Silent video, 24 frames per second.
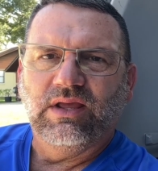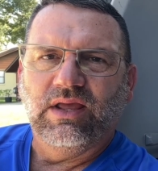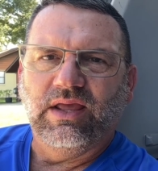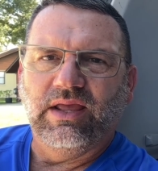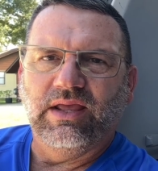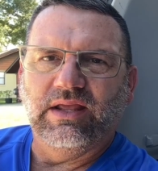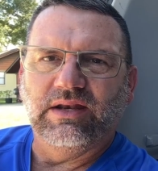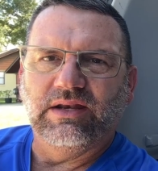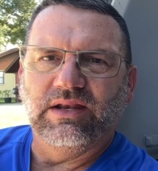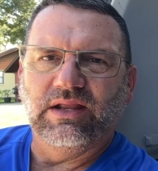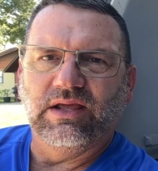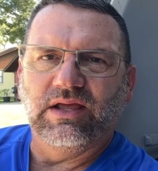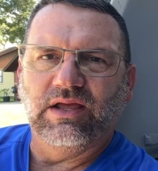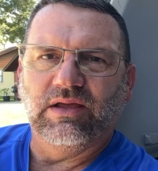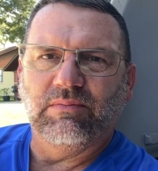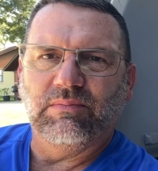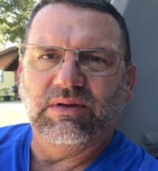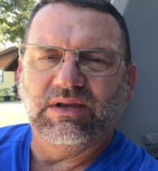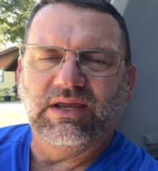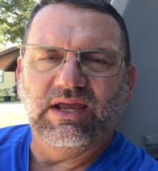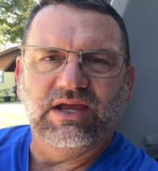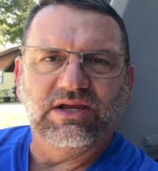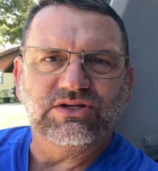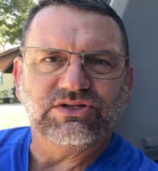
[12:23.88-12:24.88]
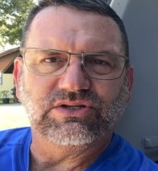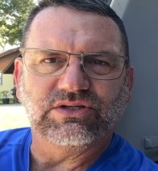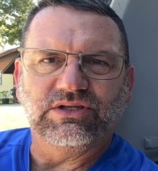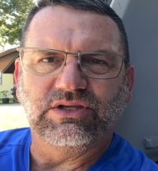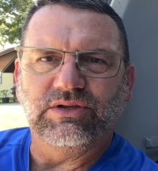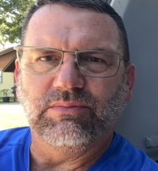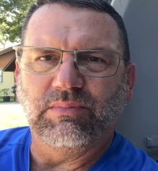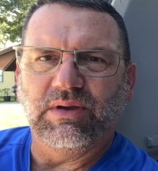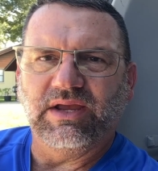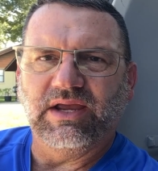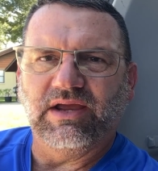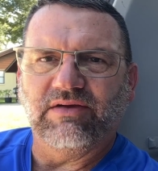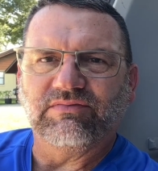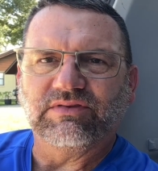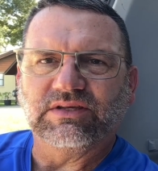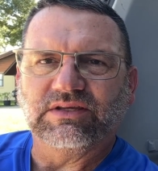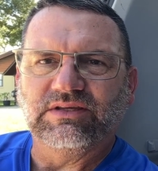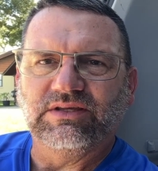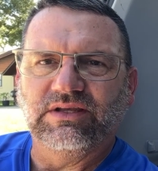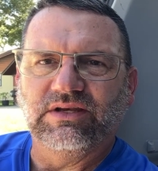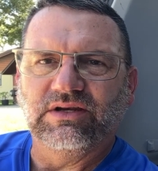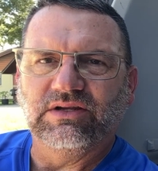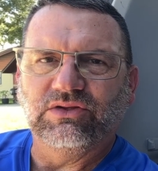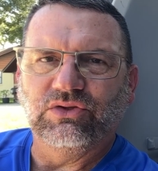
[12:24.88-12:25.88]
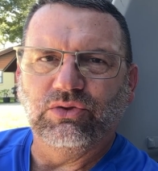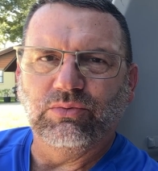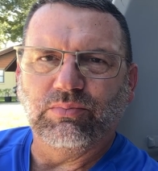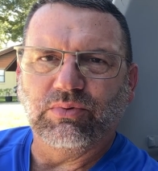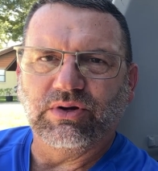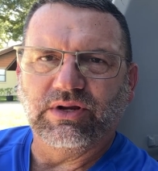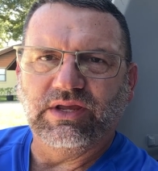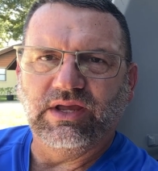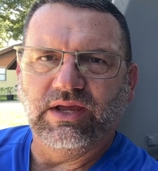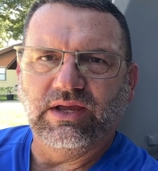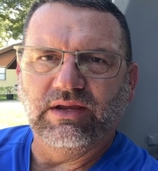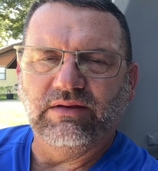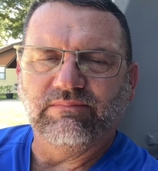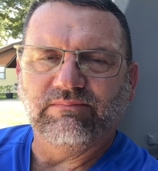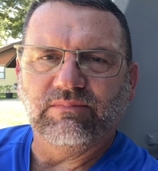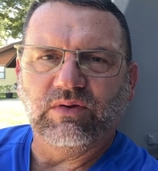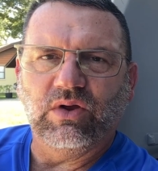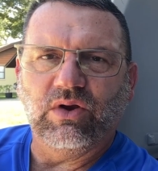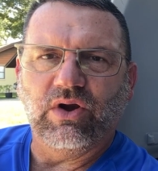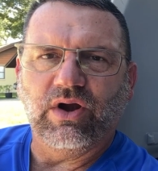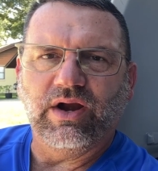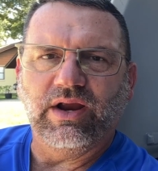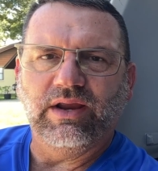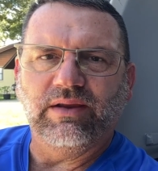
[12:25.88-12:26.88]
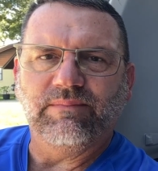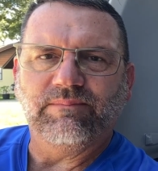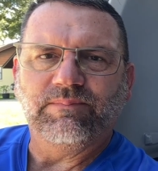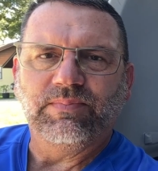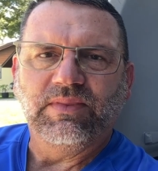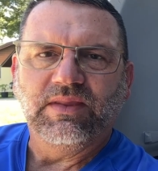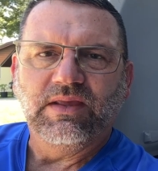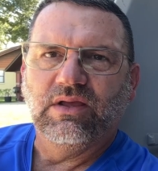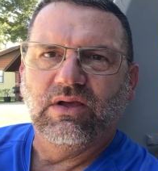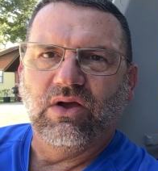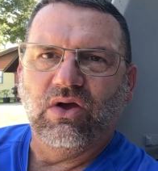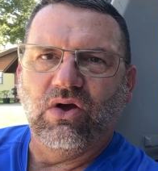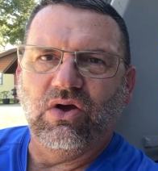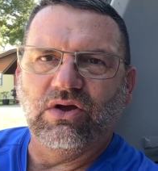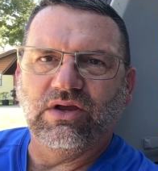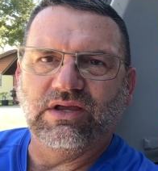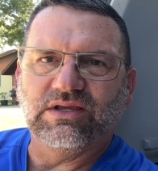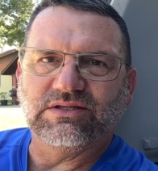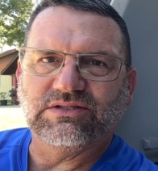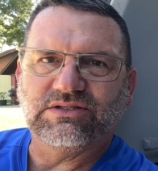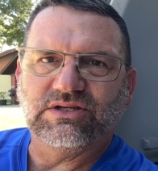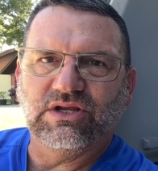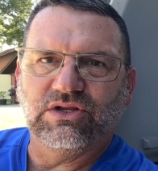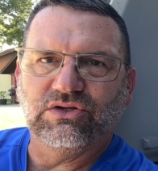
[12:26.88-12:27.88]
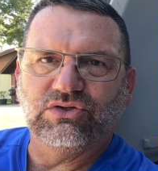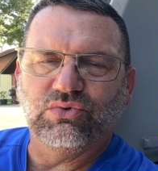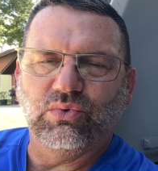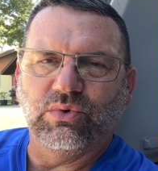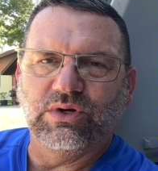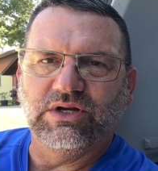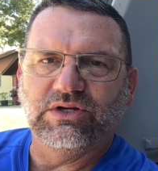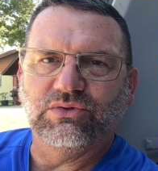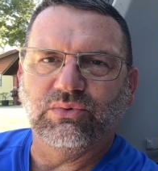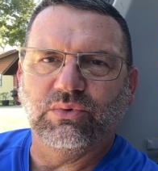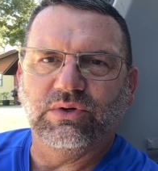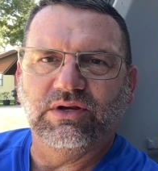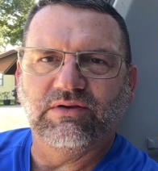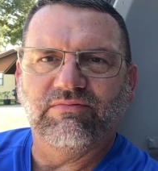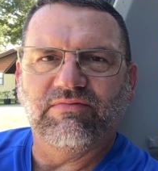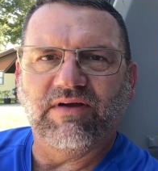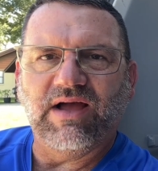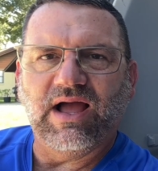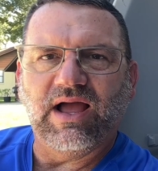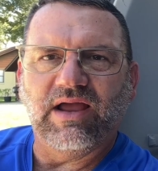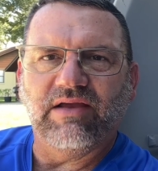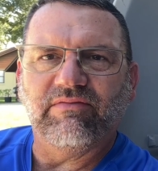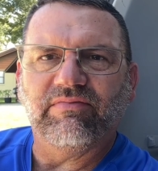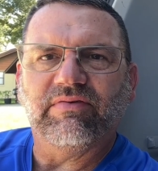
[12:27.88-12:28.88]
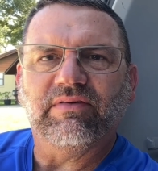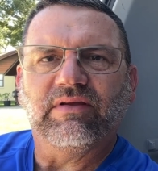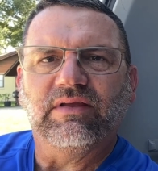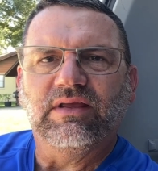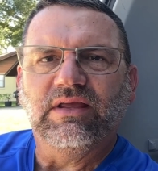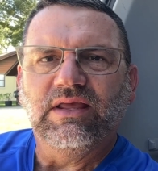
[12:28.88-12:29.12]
And occasionally you might have to clean and lubricate. All right. August 2025.